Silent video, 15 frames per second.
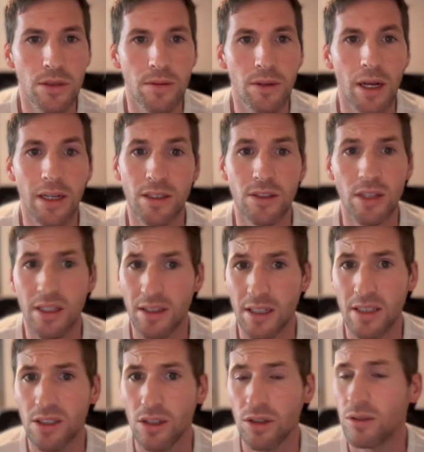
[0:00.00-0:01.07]
And
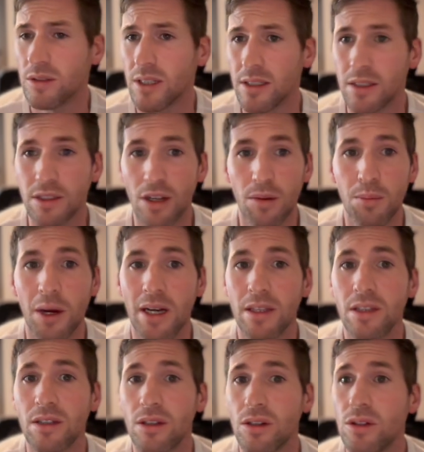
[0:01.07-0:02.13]
this is all
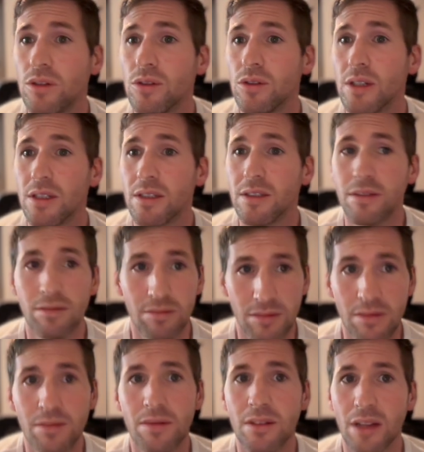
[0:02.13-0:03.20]
Python code, and
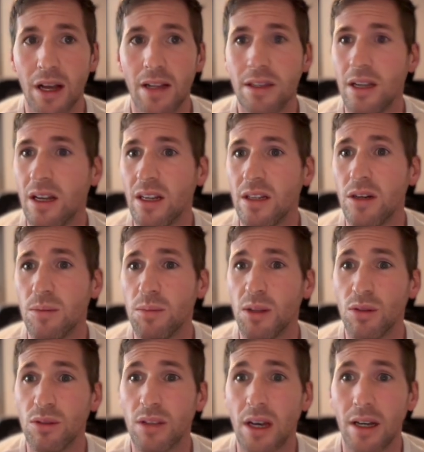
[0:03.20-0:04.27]
I'll
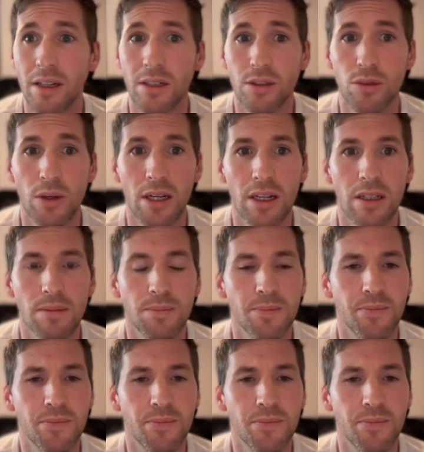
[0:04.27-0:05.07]
upload that as well.